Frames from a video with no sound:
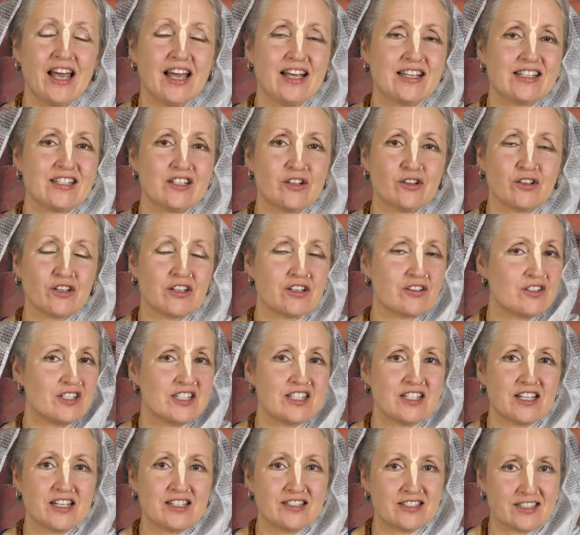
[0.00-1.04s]
it's not that
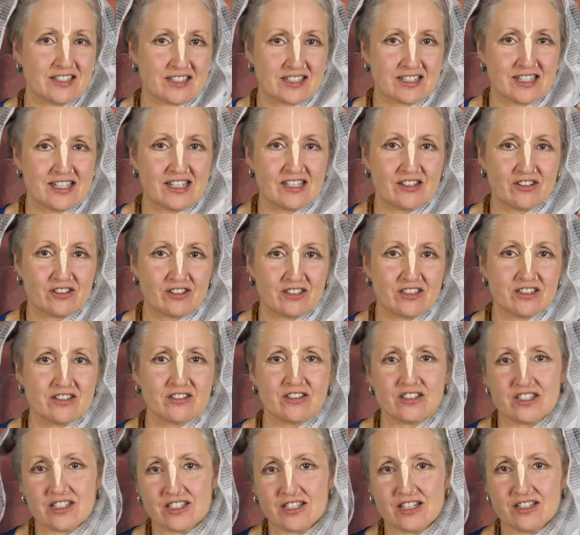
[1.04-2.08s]
Krishna is a secret.
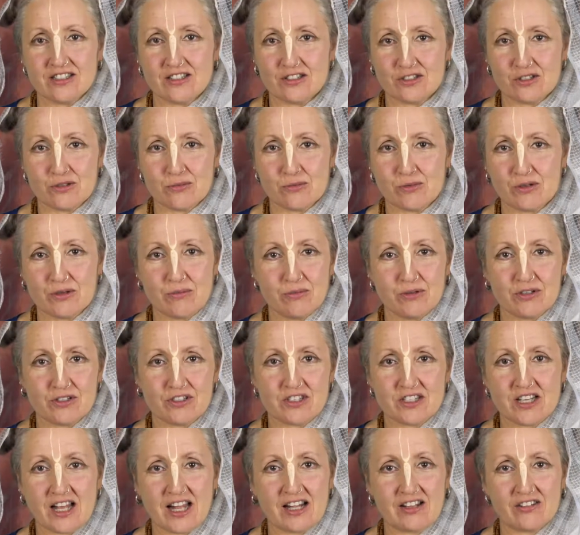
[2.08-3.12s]
Krishna is the Supreme
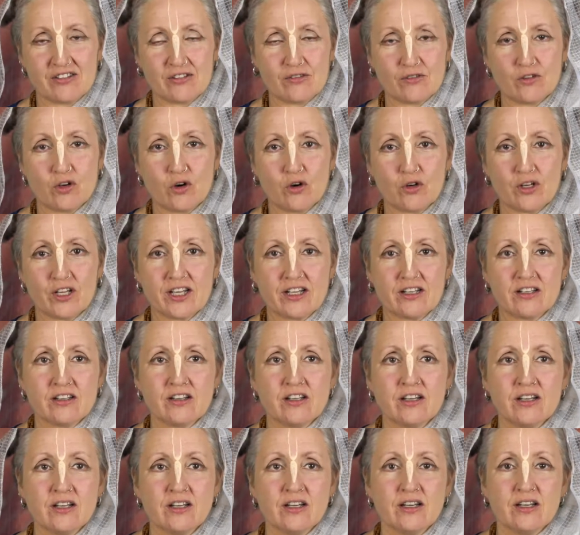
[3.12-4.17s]
Personality of Godhead.
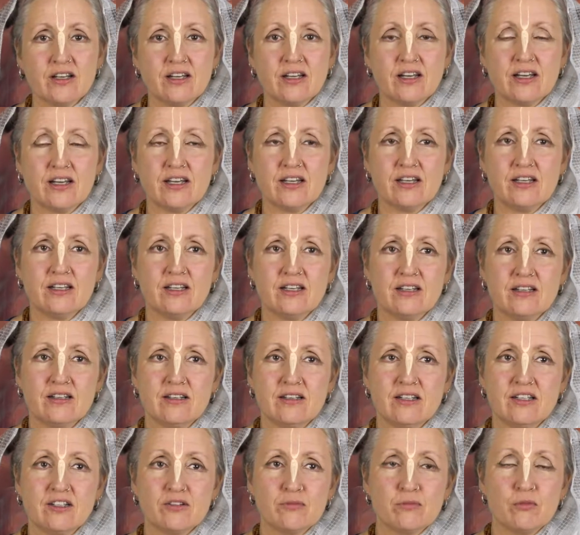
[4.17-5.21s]

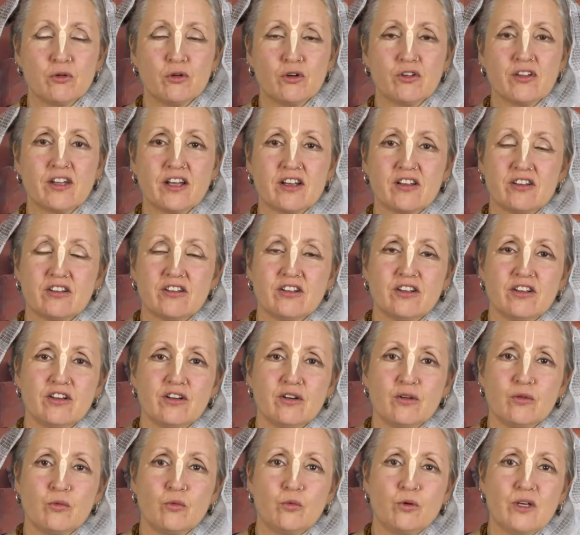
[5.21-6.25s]
It's more that
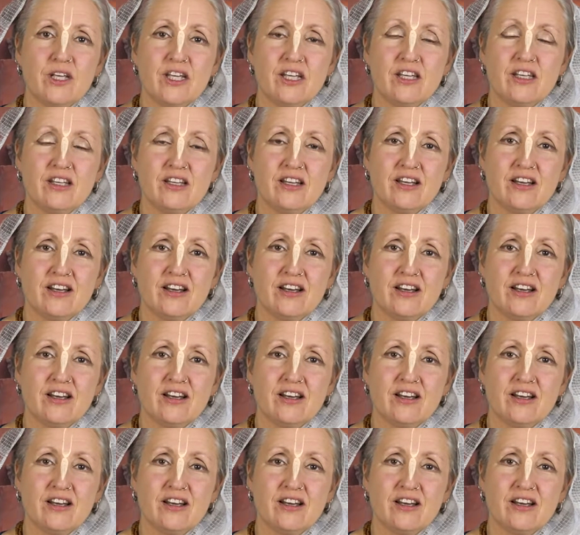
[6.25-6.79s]
we,